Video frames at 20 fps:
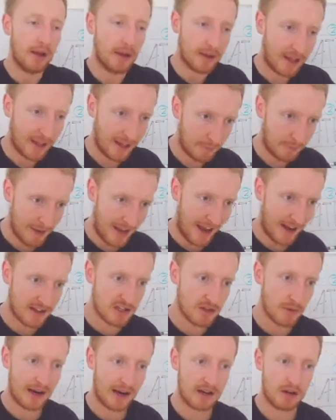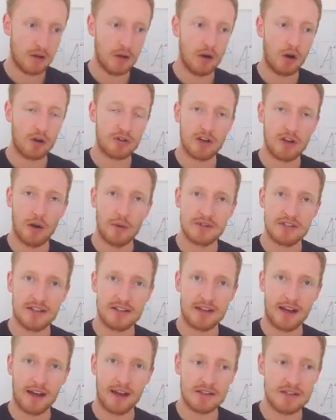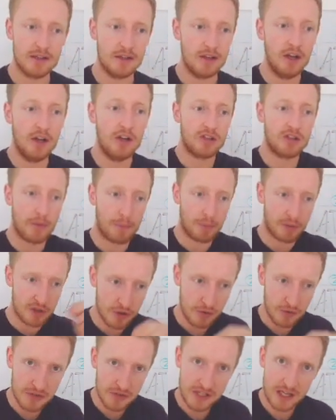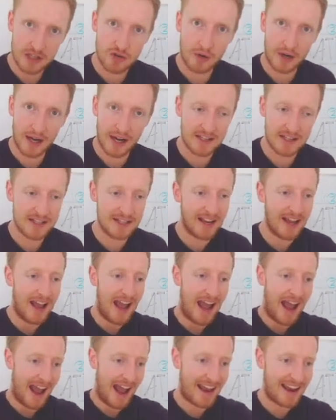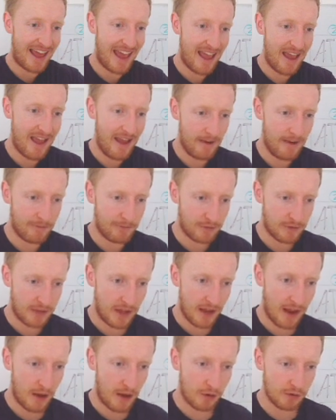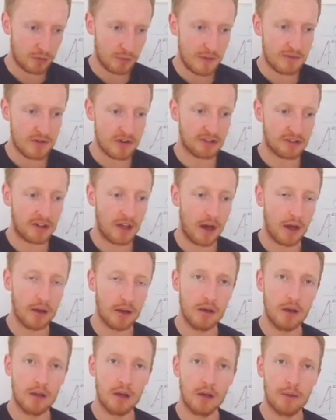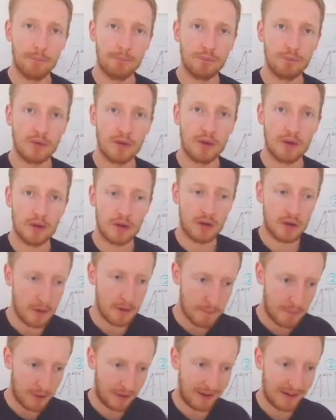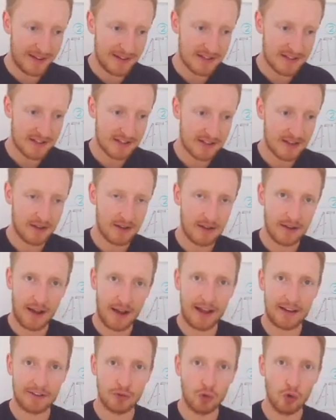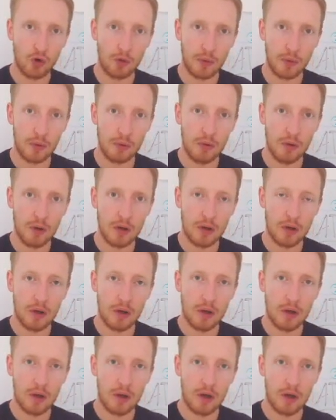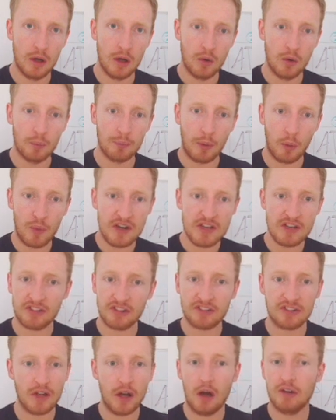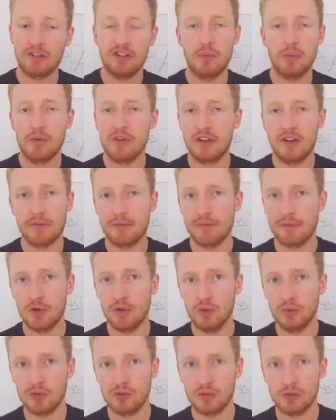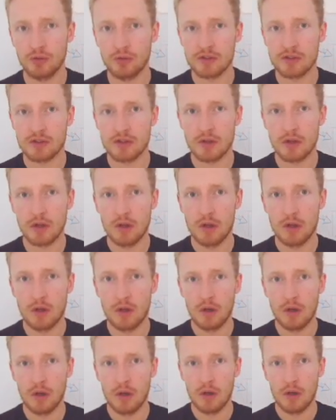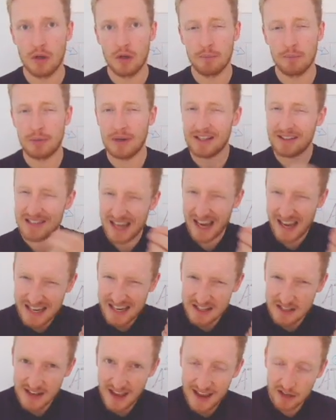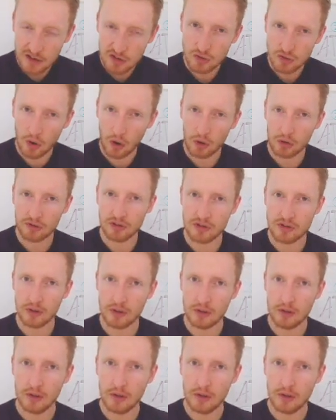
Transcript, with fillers: can be added to uh, oxaloacetic acid to produce citric acid, and everything else we've just done completes as normal. But we just started with a different fuel source. But it takes extra oxygen.